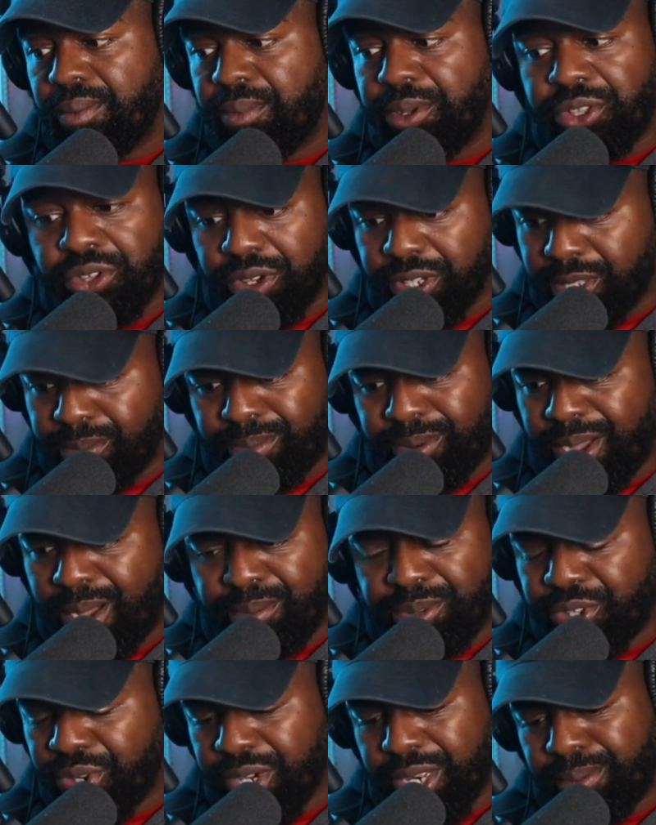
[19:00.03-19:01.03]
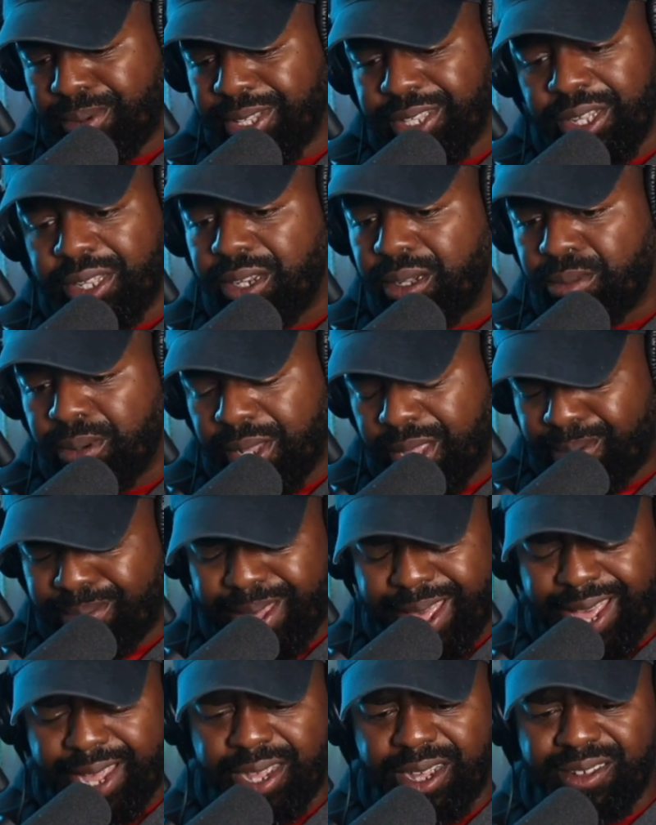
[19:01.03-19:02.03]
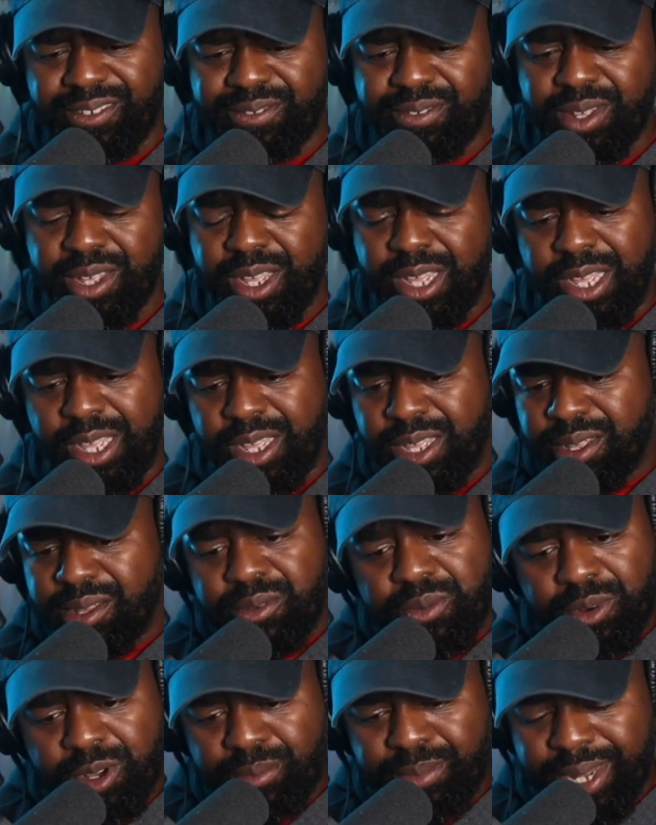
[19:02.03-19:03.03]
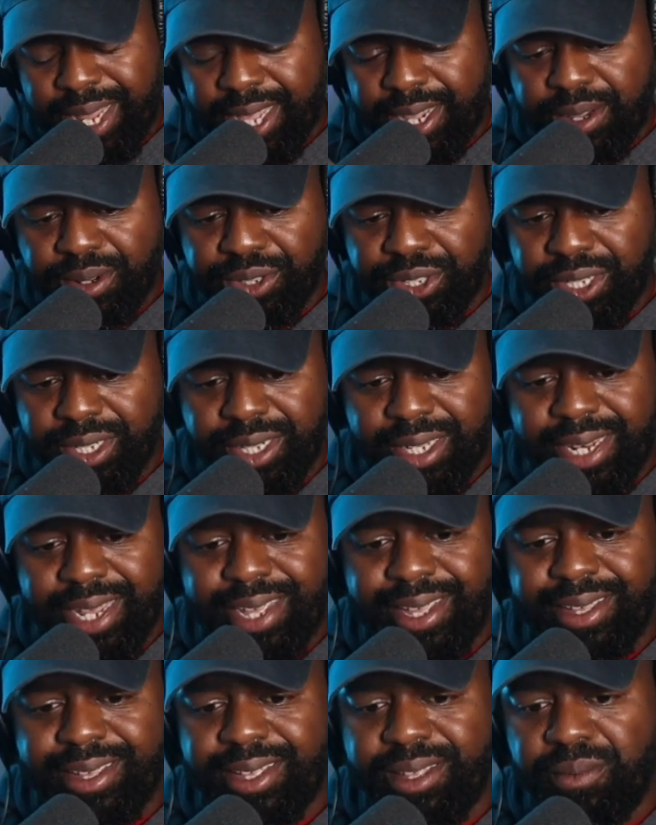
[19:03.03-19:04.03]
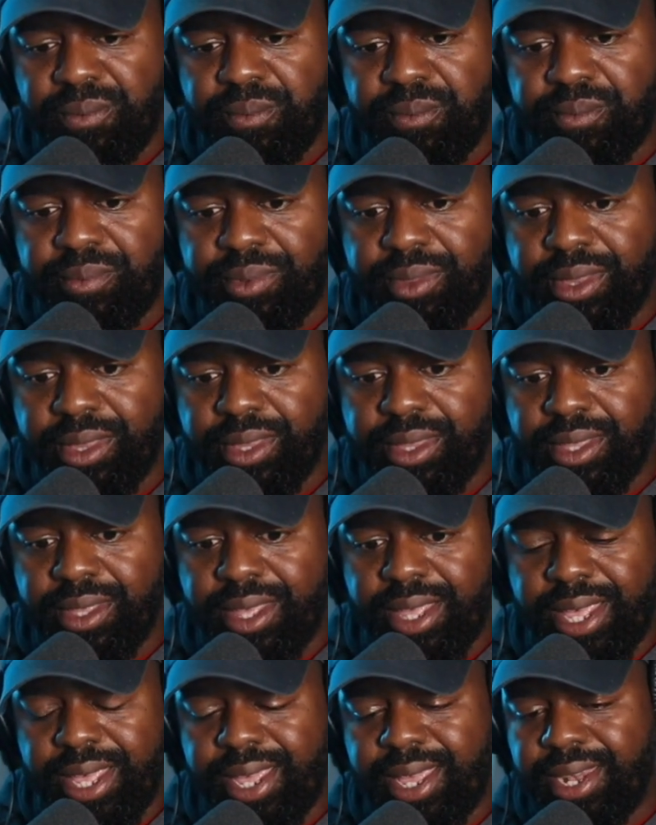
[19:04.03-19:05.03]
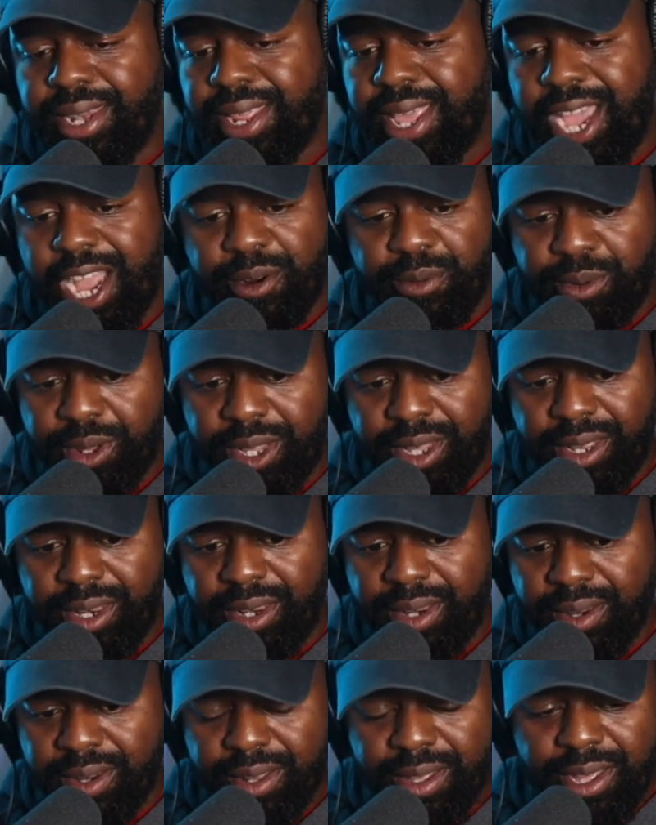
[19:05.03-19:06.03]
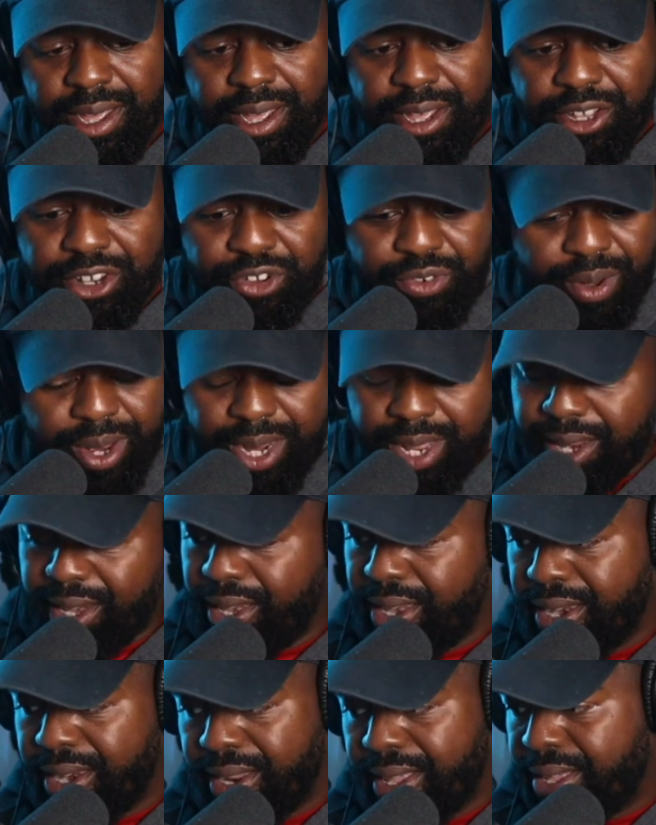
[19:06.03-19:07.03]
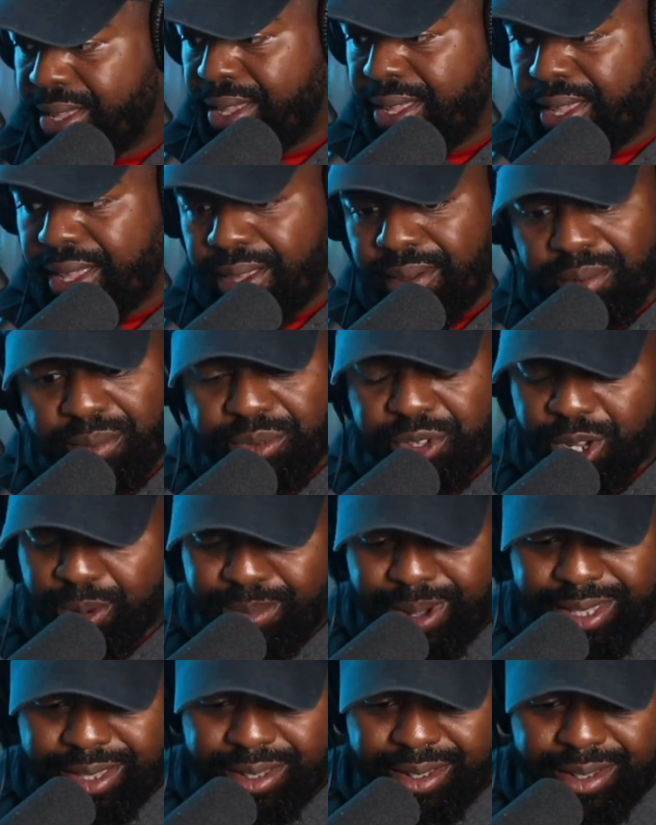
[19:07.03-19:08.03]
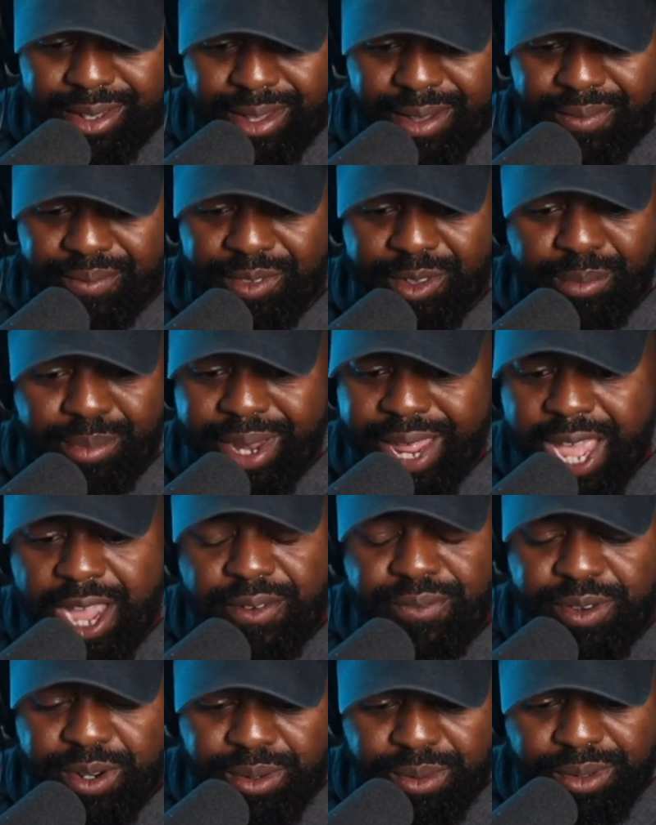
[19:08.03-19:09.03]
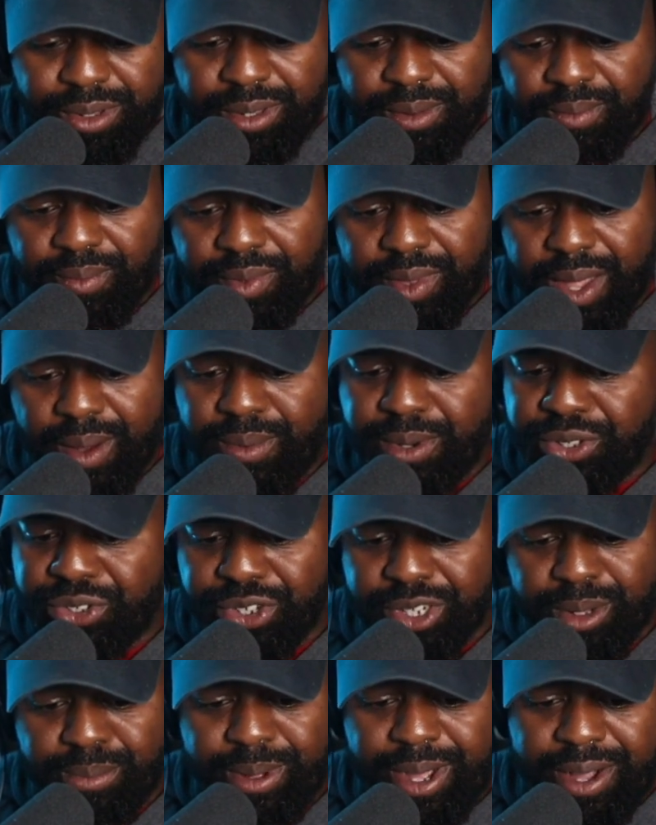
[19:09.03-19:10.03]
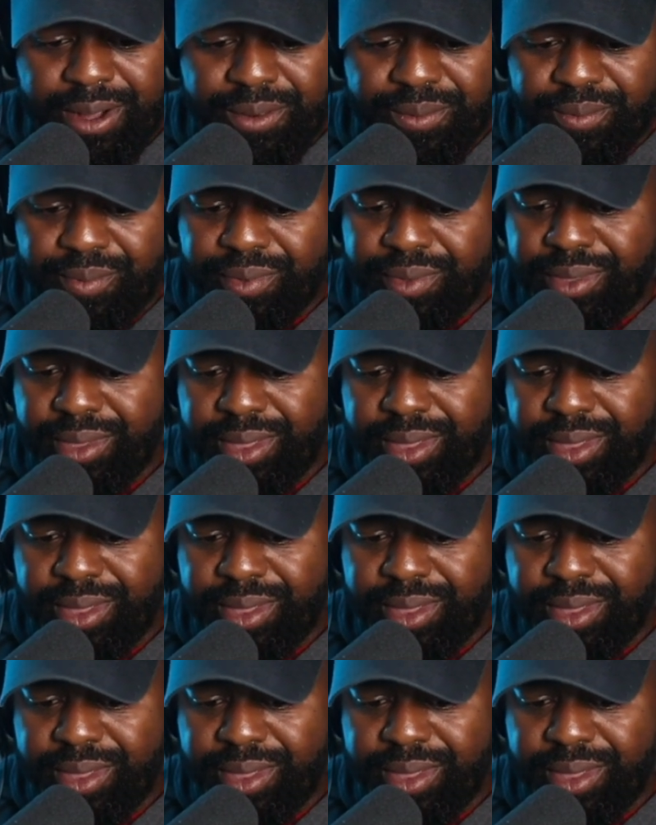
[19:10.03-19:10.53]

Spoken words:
I'm talking about the global impact of what black culture looked like. And how we treat it. I'm going to talk about the black vote. I want to talk about